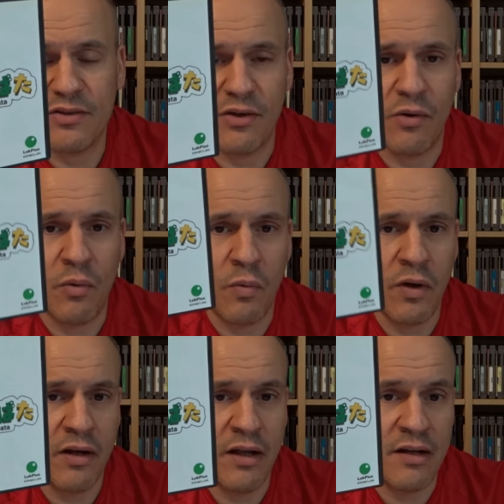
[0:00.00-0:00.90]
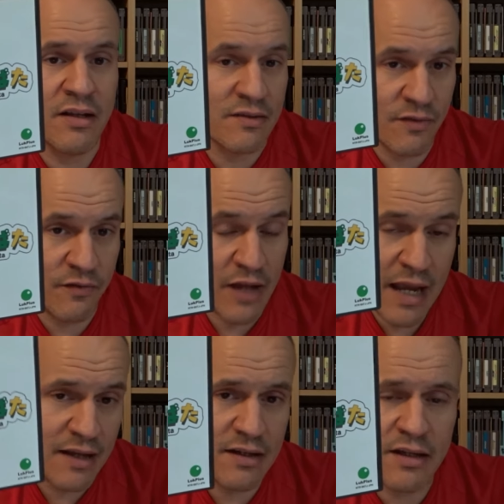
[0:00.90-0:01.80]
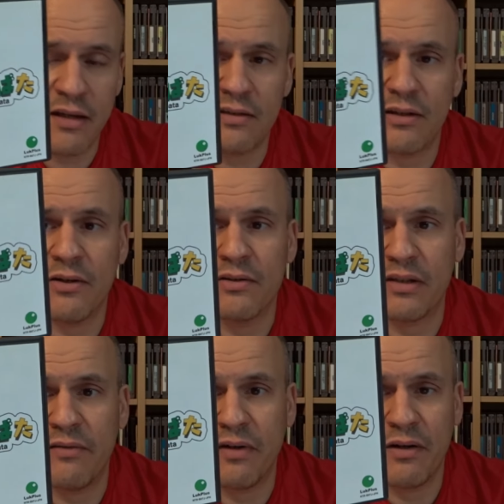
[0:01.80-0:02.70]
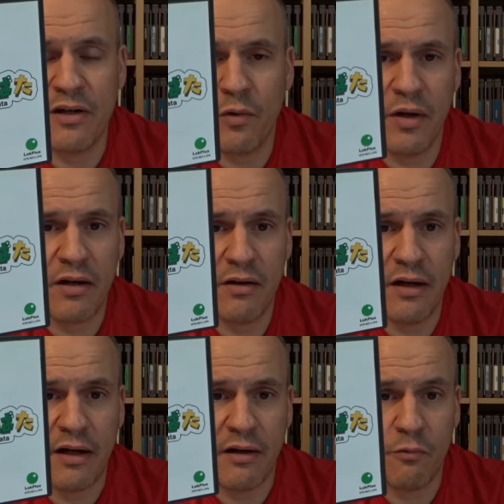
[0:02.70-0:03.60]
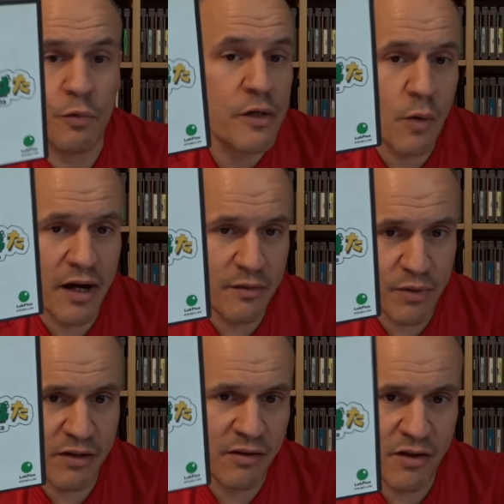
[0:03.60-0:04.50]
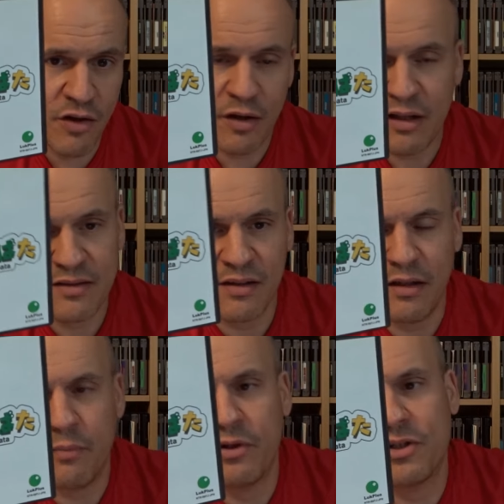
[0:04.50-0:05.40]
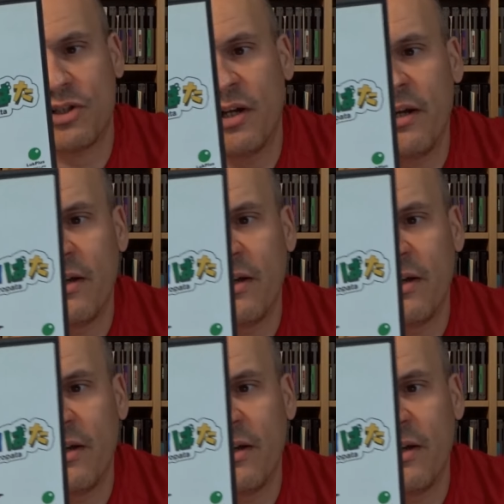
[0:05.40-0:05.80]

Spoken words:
So what it is handy is there is a very quick rewind button that you can instantly push